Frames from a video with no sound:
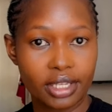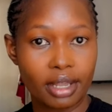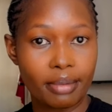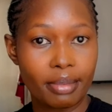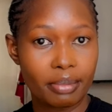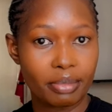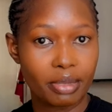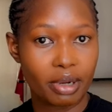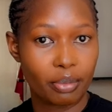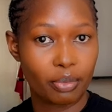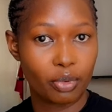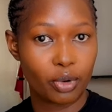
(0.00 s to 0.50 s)

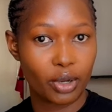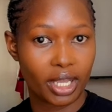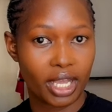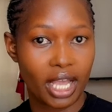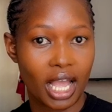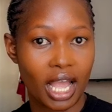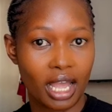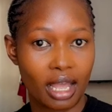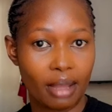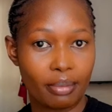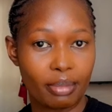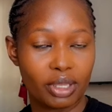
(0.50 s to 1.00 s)
Ama
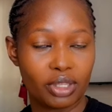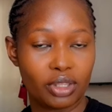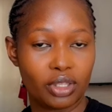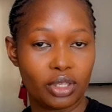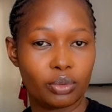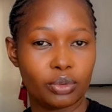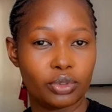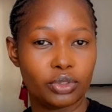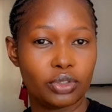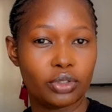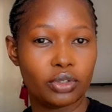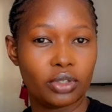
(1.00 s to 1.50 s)
mnaboekanga, by the
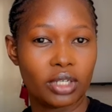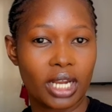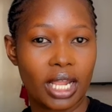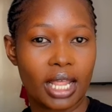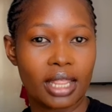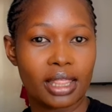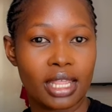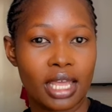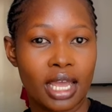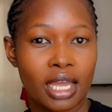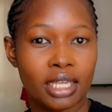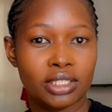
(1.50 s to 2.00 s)
way, would you
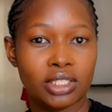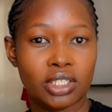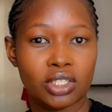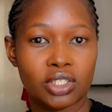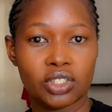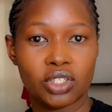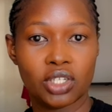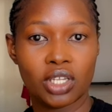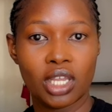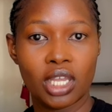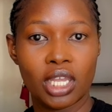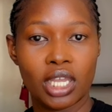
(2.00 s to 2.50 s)
rather
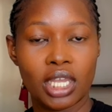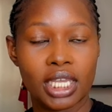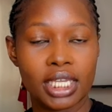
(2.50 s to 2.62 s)
just